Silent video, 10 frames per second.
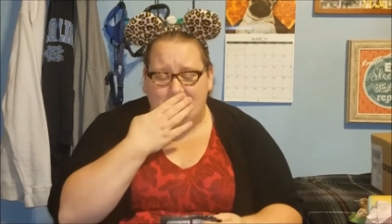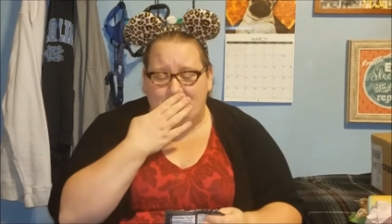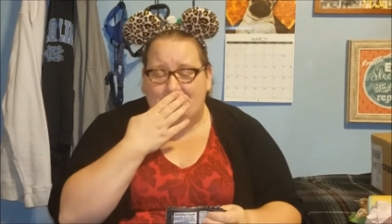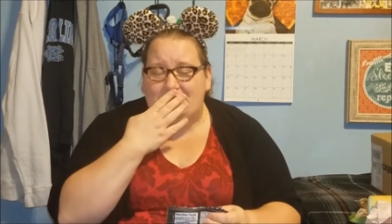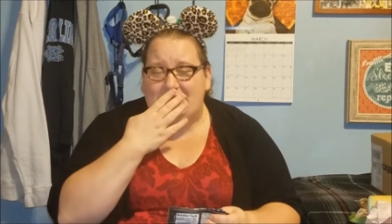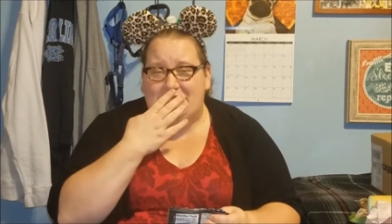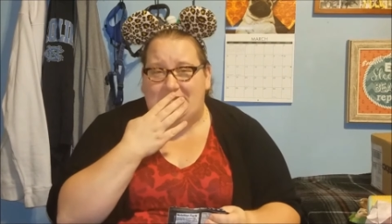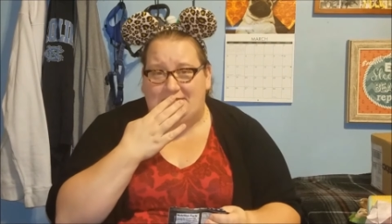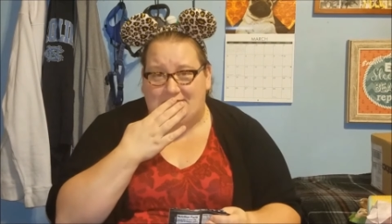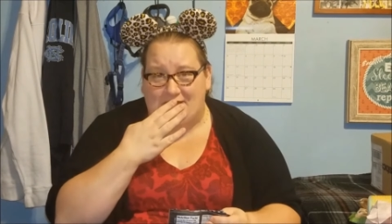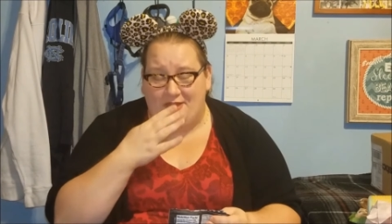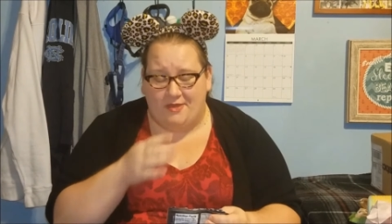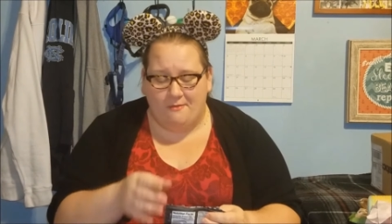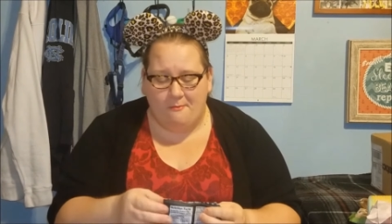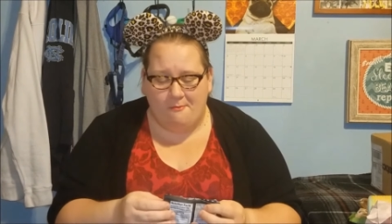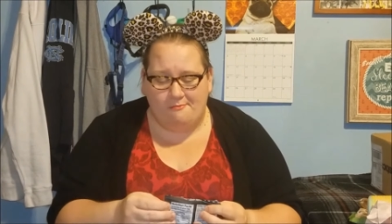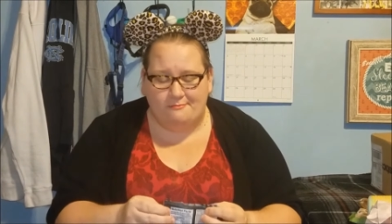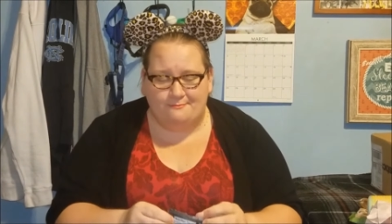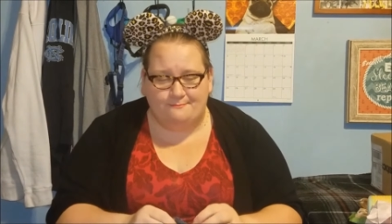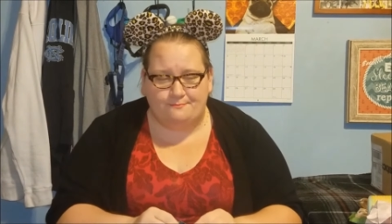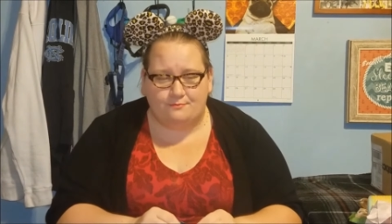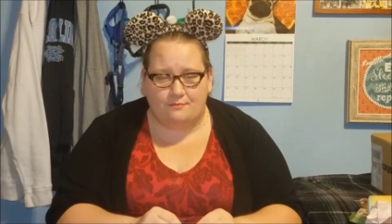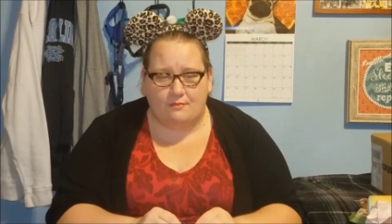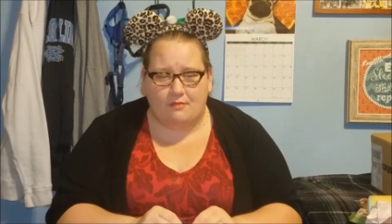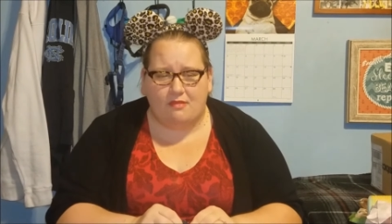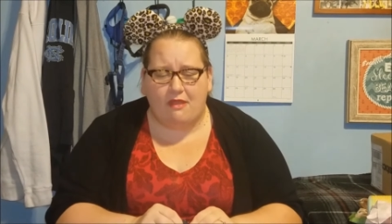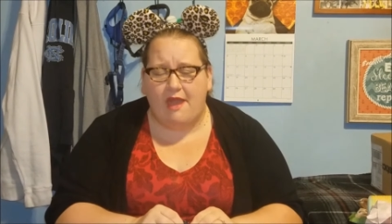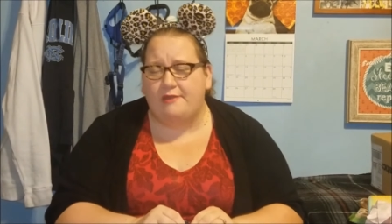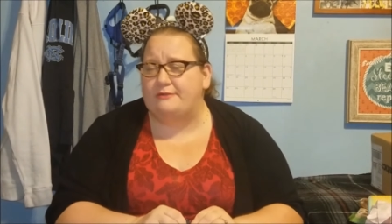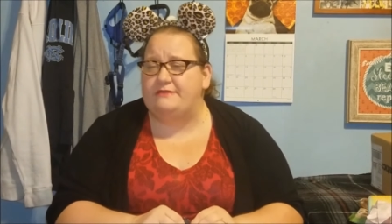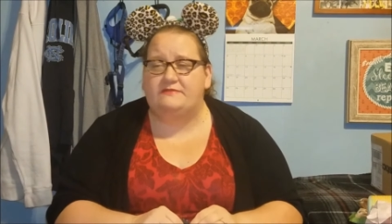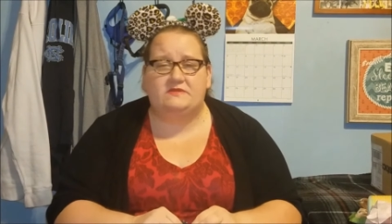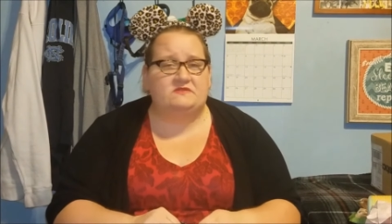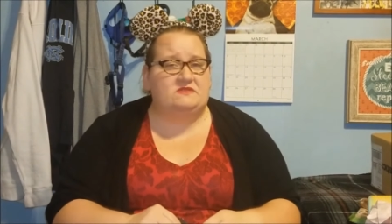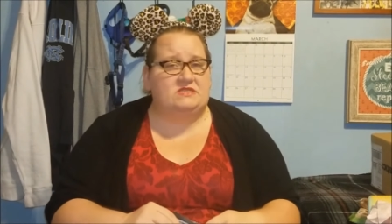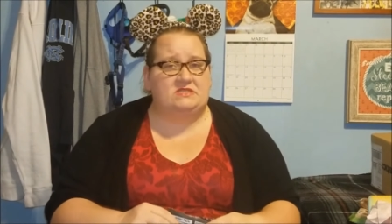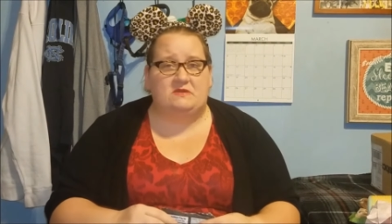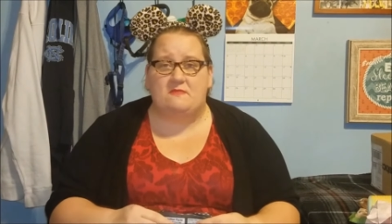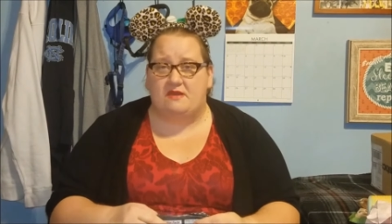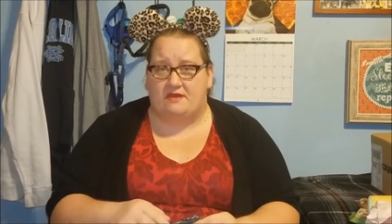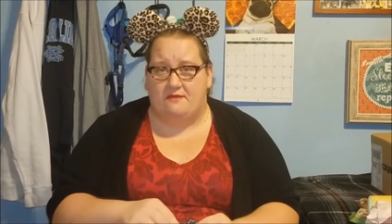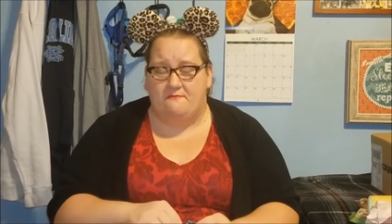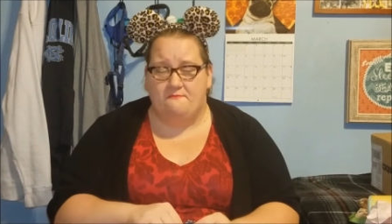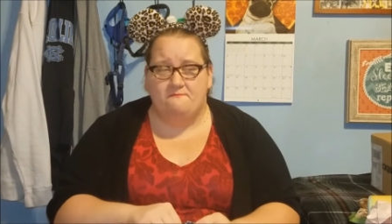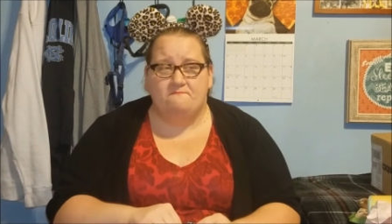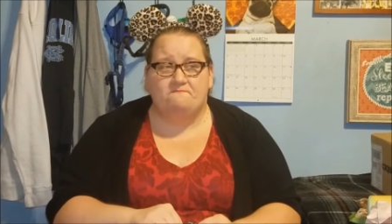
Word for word: Do you know what they taste like? I don't even know if they still make it.